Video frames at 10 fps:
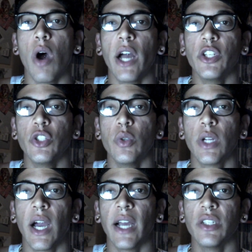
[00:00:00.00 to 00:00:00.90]
want you
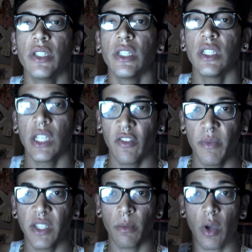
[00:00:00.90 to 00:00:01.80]
guys to leave
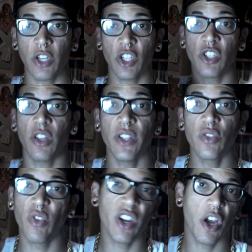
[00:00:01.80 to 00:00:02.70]
me some questions on
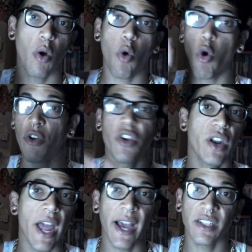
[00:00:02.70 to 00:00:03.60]
this video, or you
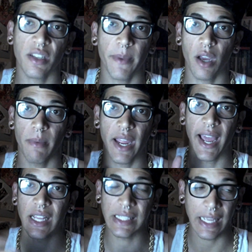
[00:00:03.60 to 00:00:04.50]
can ask me on my
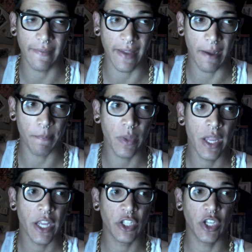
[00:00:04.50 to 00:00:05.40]
Ask FM.
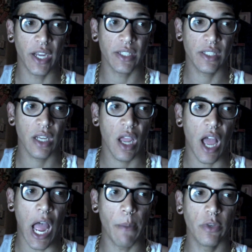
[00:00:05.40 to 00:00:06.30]
Just,
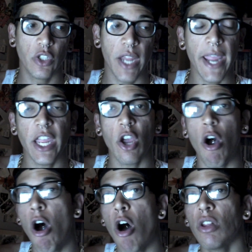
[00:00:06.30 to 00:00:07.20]
I'm taking
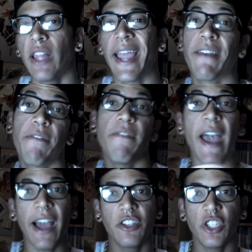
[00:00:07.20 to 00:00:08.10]
all like
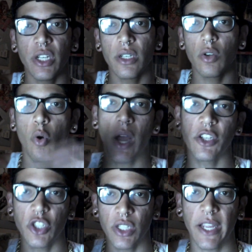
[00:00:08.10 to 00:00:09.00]
fashion
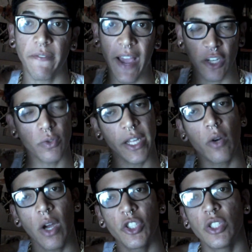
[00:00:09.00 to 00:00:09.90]
questions, like fashion
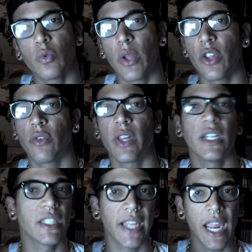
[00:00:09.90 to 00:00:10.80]
related questions, whether they're
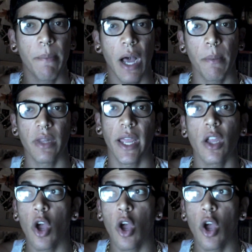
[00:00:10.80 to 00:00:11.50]
related to K-pop, like